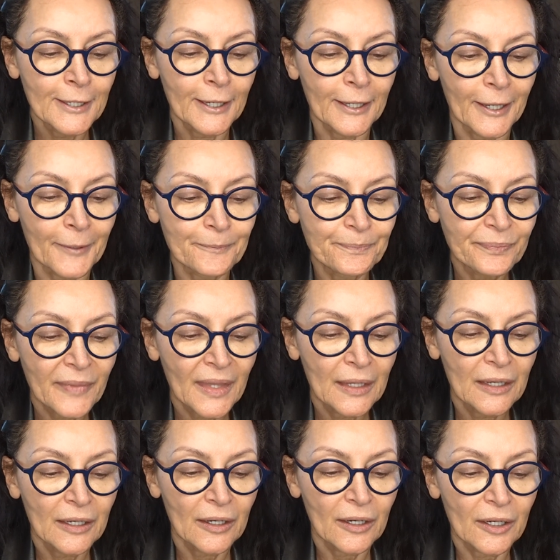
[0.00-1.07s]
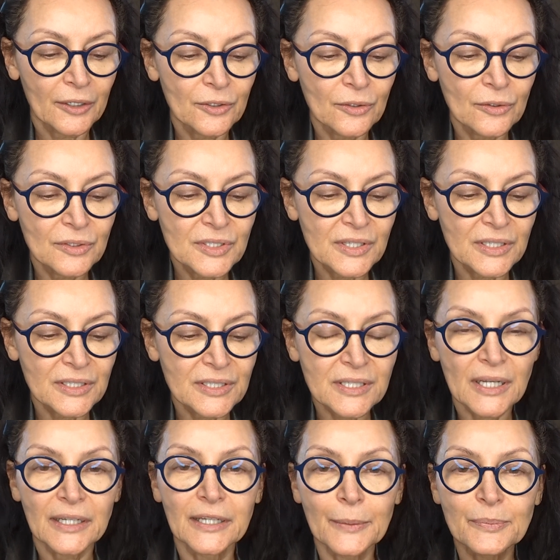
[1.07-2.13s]
I use
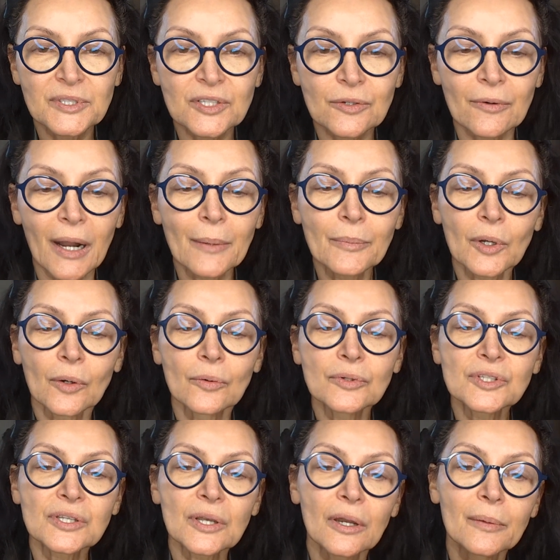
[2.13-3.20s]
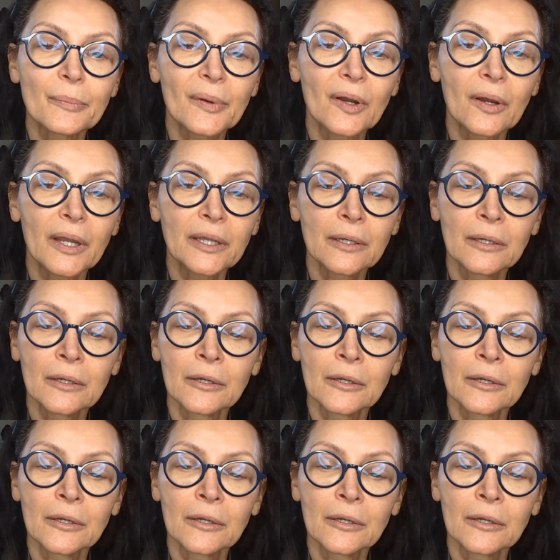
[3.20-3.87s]
this lip scrub also by